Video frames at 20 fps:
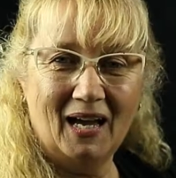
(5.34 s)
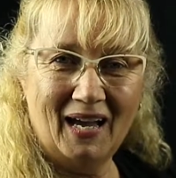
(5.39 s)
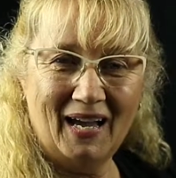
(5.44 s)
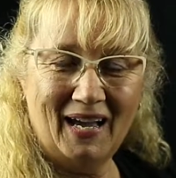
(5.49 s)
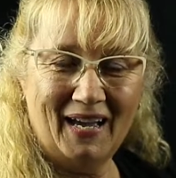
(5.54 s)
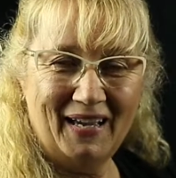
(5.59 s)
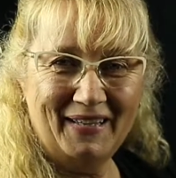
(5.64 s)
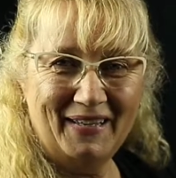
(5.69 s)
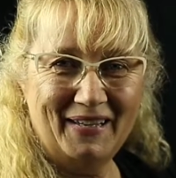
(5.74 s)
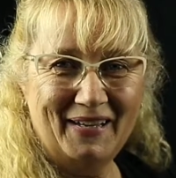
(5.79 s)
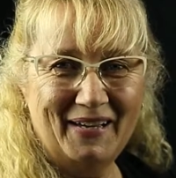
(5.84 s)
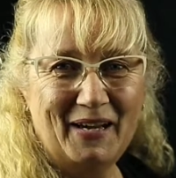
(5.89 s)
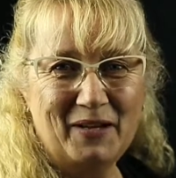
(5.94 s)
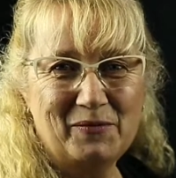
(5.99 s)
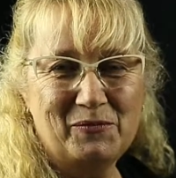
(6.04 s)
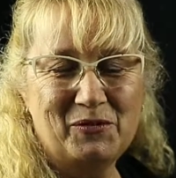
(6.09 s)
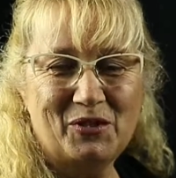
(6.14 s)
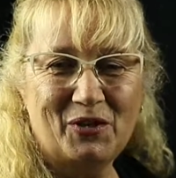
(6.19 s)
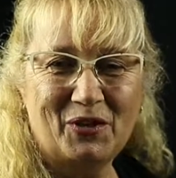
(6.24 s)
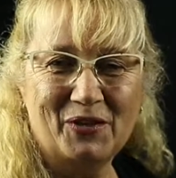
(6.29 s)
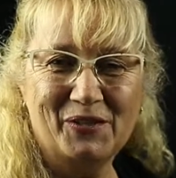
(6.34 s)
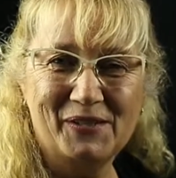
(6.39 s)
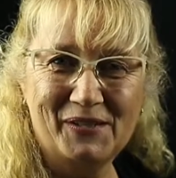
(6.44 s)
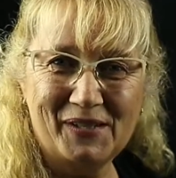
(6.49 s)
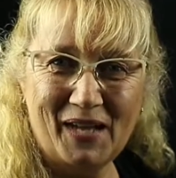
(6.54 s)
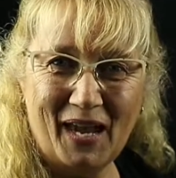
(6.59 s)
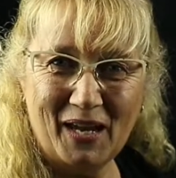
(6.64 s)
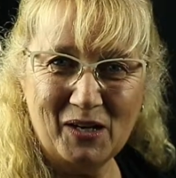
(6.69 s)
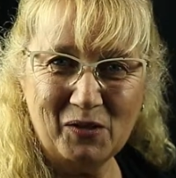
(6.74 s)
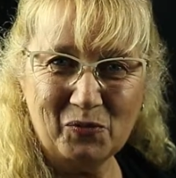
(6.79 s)
Hi, I'm Shirls
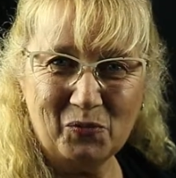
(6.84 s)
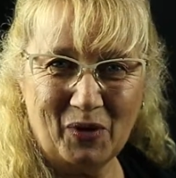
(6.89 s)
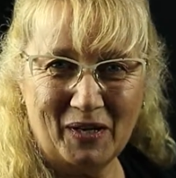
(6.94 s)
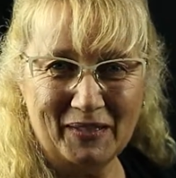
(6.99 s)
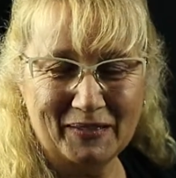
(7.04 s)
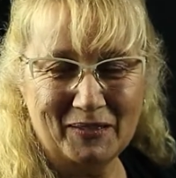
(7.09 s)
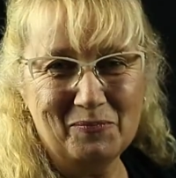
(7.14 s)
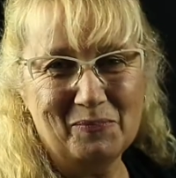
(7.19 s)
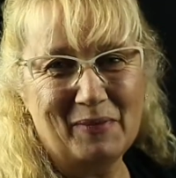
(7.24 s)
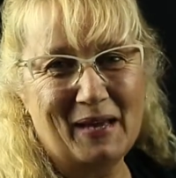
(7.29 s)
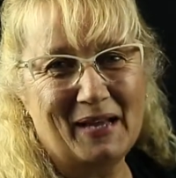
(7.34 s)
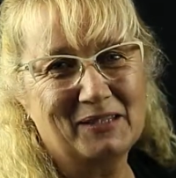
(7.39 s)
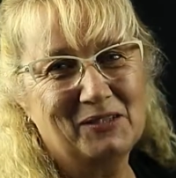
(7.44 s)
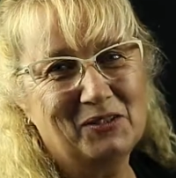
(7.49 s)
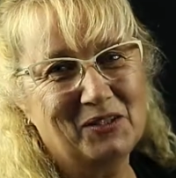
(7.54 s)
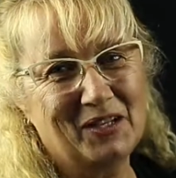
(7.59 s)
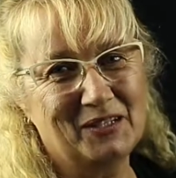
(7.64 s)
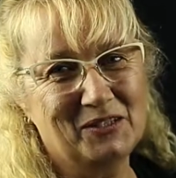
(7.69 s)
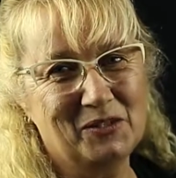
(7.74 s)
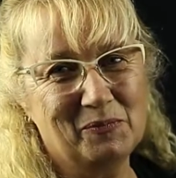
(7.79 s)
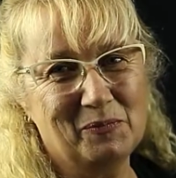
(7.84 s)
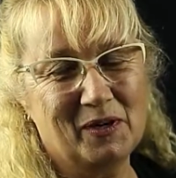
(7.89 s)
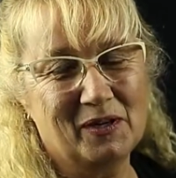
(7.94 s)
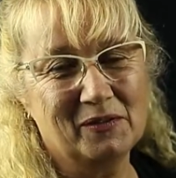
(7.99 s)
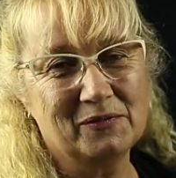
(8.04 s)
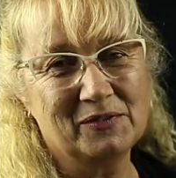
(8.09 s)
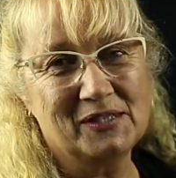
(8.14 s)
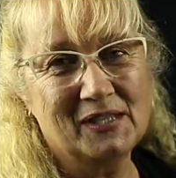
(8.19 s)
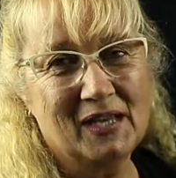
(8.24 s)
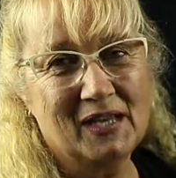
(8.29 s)
and welcome back to Edubof,